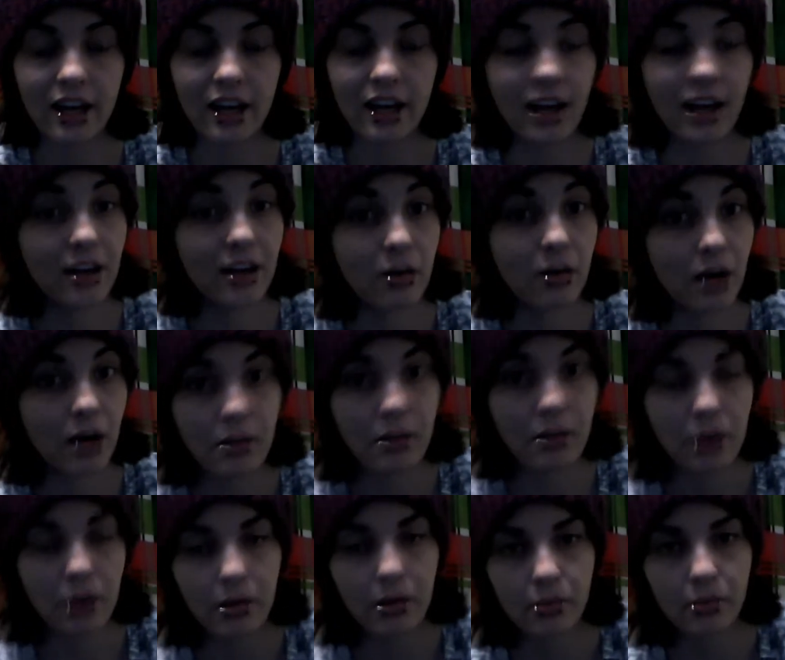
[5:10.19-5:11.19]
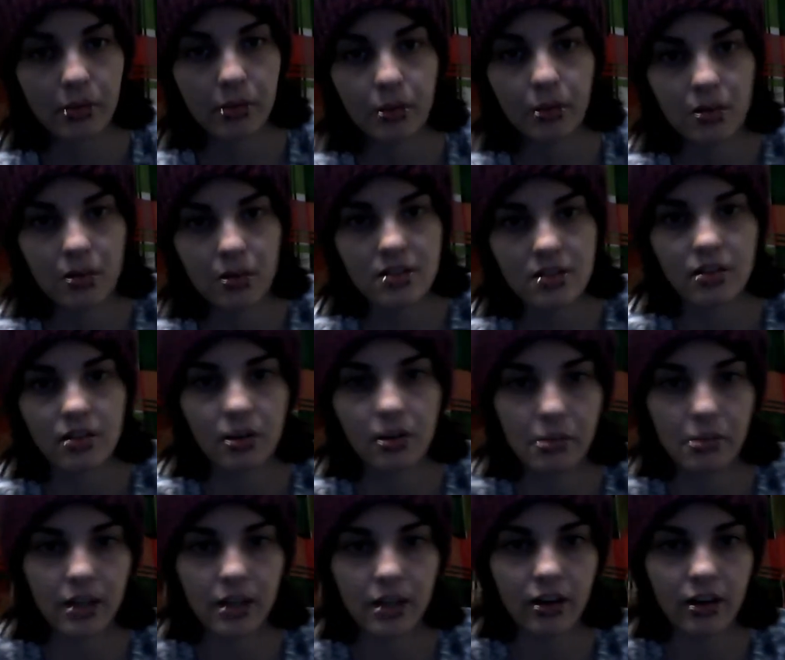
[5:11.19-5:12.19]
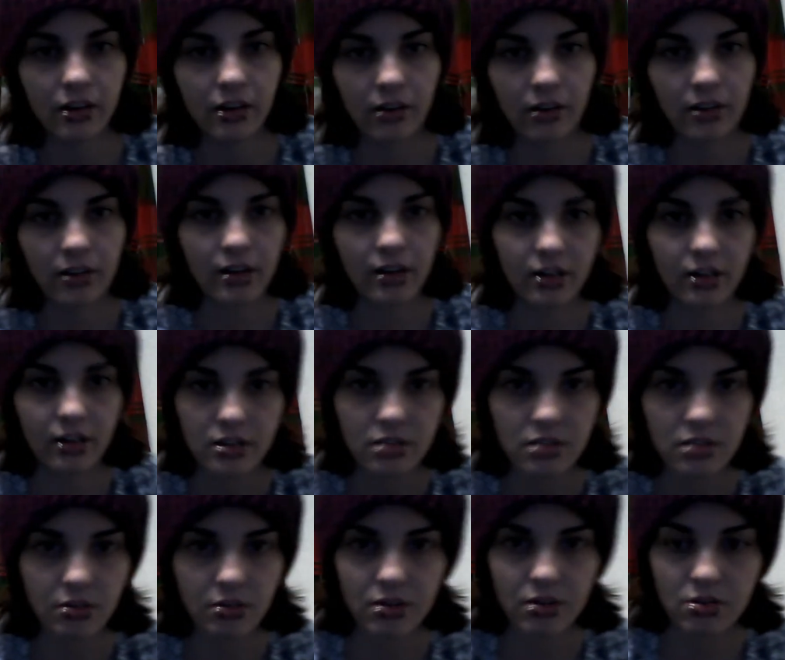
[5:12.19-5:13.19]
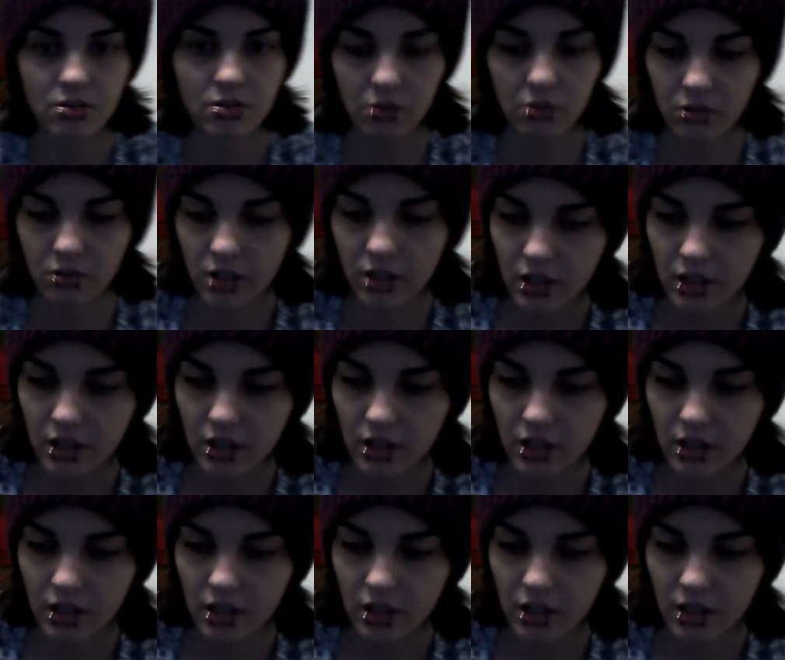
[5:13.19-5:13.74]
and I know I probably was a little bit younger than 2 years old.